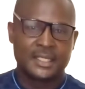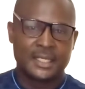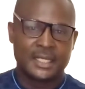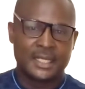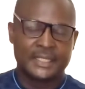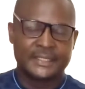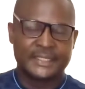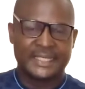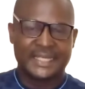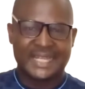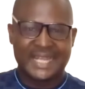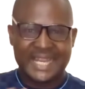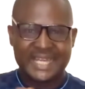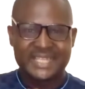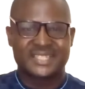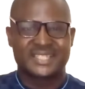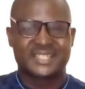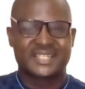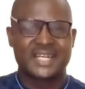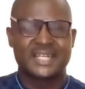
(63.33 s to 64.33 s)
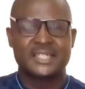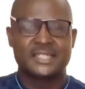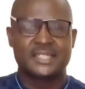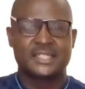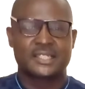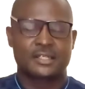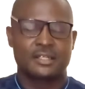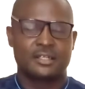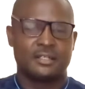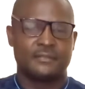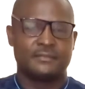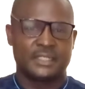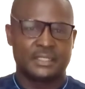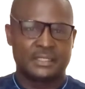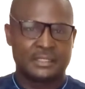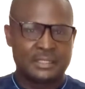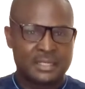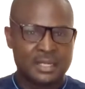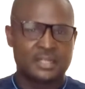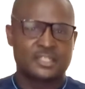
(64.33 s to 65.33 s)
Uh, the essence of the
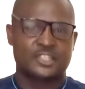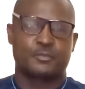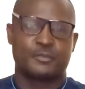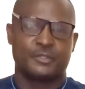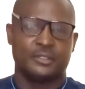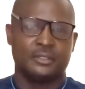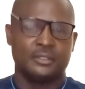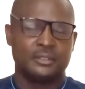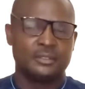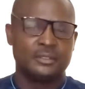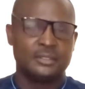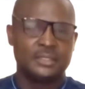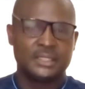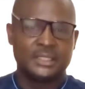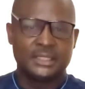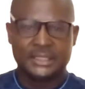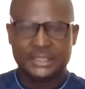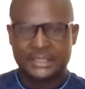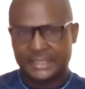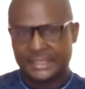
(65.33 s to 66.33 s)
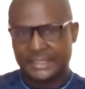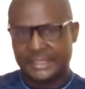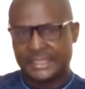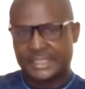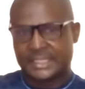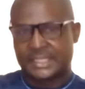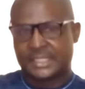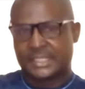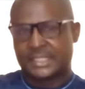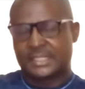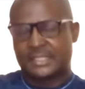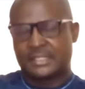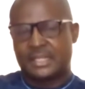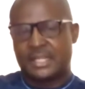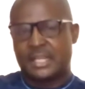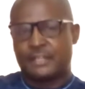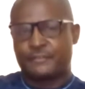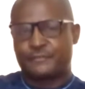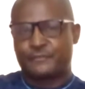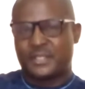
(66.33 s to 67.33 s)
gospel is
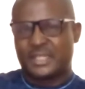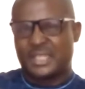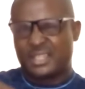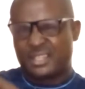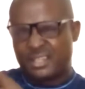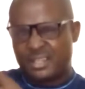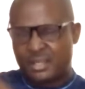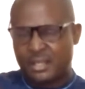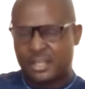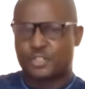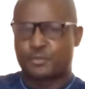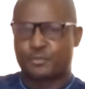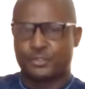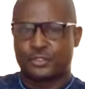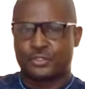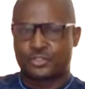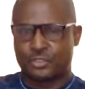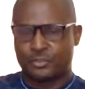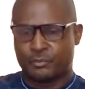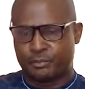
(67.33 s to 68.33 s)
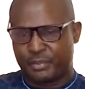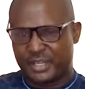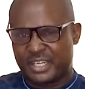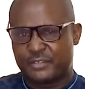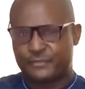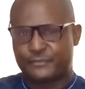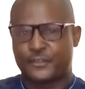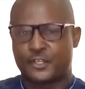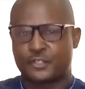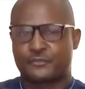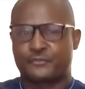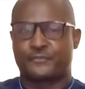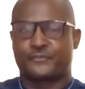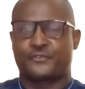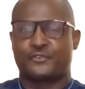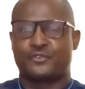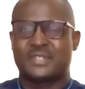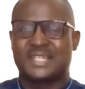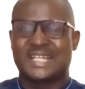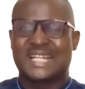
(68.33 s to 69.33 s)
uh, for the gospel to bring forth
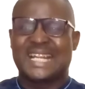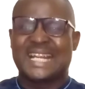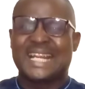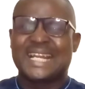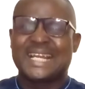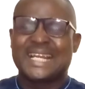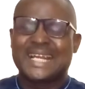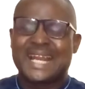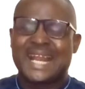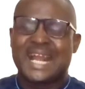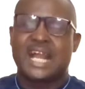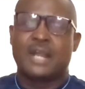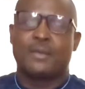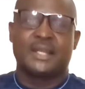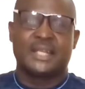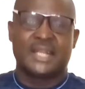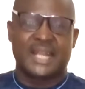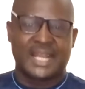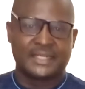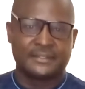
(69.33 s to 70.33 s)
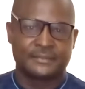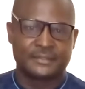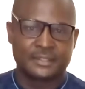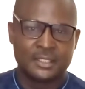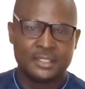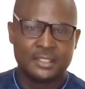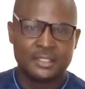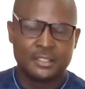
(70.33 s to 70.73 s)
fruit in our lives.